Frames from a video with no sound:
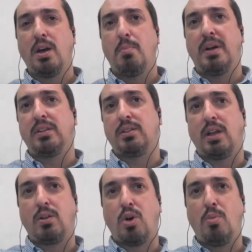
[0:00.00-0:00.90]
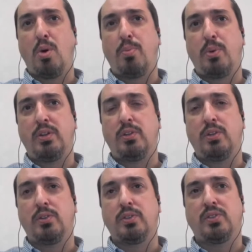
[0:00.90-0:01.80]
by the telecom
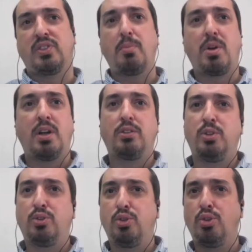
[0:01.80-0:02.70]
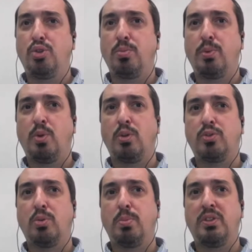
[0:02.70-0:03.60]
operators. Some countries in Europe will
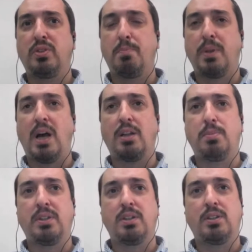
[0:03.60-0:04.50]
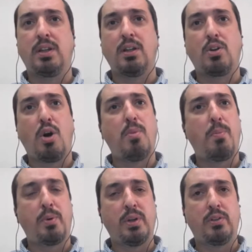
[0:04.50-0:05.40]
also be supplied by the telecom
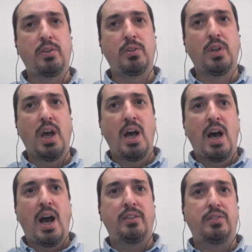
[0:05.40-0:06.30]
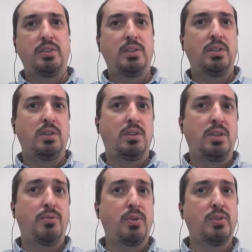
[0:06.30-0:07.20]
operators. I see
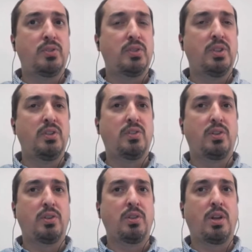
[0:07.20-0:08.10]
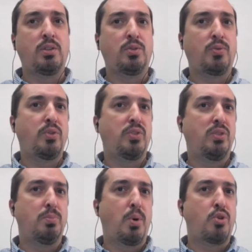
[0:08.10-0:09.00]
difference in certain countries. For instance,
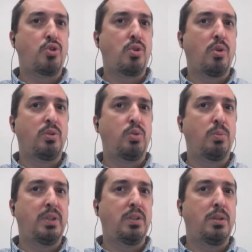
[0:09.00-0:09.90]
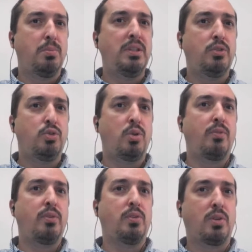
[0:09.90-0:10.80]
in Portugal, it will be the Ministry
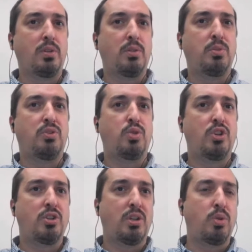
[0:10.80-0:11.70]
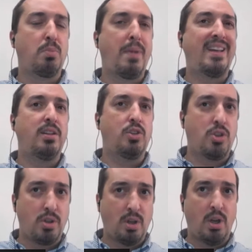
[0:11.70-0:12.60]
of Internal Administration that will
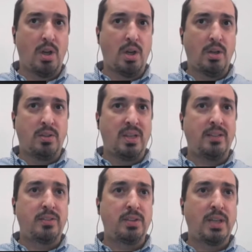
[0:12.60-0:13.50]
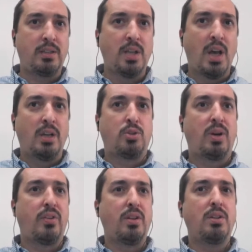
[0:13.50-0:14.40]
manage the EZINet. So I
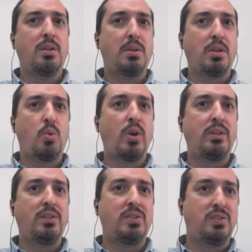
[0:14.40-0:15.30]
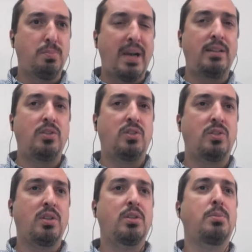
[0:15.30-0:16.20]
think the way this is managed is
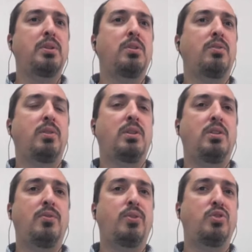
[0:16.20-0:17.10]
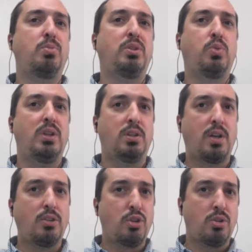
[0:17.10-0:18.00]
a little bit of a difference between
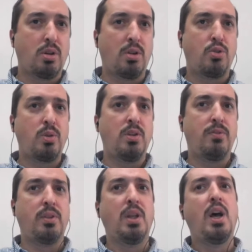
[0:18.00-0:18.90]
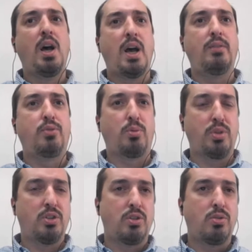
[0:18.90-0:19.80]
country to country even, and from
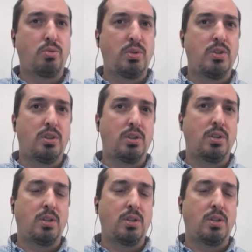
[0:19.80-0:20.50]
region to region.